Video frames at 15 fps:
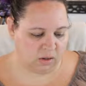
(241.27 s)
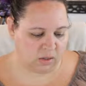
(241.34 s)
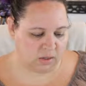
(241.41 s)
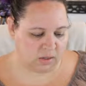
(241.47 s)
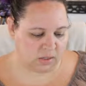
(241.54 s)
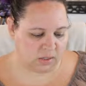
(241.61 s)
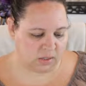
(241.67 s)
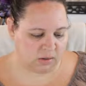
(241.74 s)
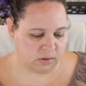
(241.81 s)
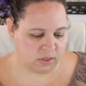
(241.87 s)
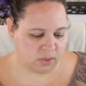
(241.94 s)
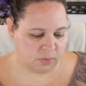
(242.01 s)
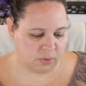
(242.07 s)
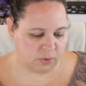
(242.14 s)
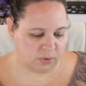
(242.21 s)
Conceal,
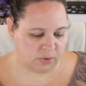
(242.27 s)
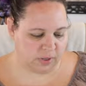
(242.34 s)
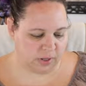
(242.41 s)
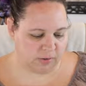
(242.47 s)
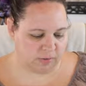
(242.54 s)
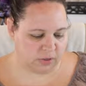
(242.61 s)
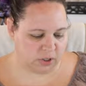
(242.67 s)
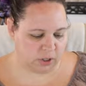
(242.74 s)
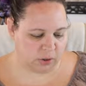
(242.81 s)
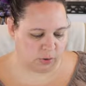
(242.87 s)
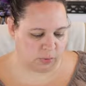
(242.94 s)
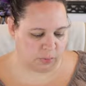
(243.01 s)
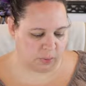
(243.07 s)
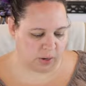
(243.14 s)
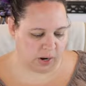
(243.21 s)
smooth, even
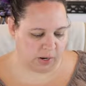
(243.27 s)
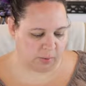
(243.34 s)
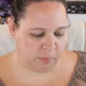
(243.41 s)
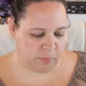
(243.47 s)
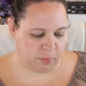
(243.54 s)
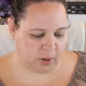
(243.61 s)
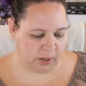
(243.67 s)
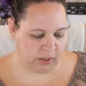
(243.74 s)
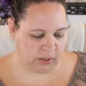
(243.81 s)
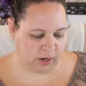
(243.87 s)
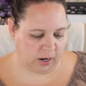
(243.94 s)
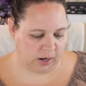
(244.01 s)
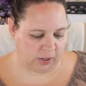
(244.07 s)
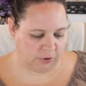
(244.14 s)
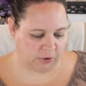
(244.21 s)
tone, prime, brighten,
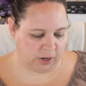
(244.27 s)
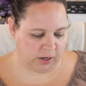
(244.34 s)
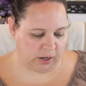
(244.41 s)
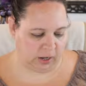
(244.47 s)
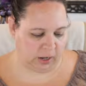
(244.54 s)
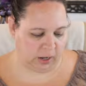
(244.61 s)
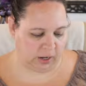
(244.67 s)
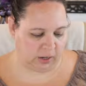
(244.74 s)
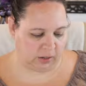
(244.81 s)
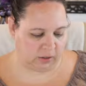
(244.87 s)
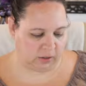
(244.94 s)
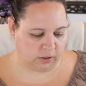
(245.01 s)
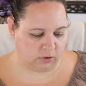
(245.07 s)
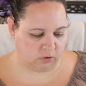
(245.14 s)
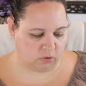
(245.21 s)
hydrate,
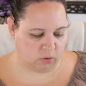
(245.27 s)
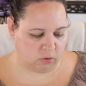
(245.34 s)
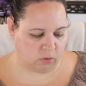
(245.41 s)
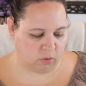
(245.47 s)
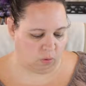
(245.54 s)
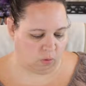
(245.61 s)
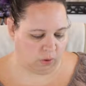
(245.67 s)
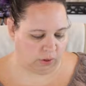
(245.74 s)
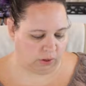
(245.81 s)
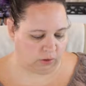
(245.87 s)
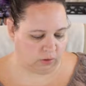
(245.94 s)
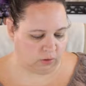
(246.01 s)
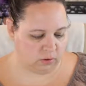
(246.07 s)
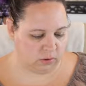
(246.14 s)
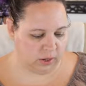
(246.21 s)
and control
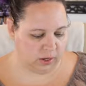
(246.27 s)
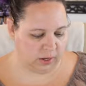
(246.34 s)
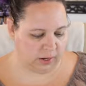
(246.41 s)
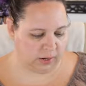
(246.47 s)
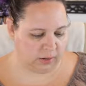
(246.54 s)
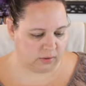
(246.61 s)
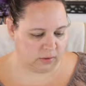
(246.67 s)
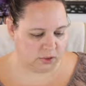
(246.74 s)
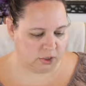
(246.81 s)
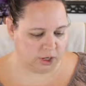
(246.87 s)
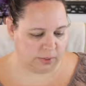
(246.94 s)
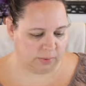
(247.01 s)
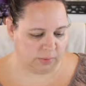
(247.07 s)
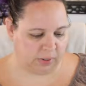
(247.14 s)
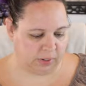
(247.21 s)
oil, and I got the
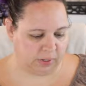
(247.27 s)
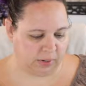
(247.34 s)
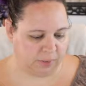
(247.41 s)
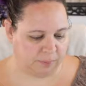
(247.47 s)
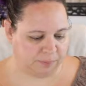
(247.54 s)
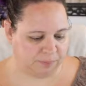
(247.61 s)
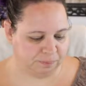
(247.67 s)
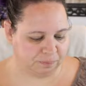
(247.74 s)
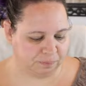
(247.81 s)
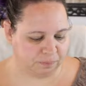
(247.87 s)
shade medium.